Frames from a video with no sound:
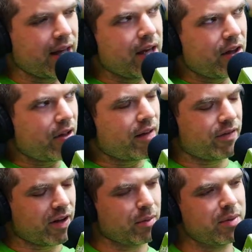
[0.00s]
you'll have
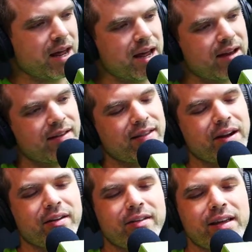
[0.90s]
some dads
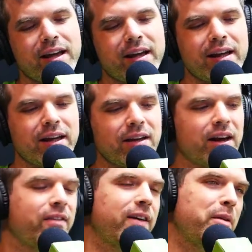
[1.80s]
that'll say you got to
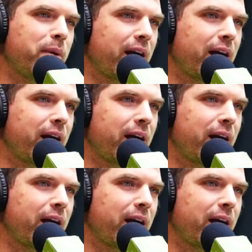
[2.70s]
fight back,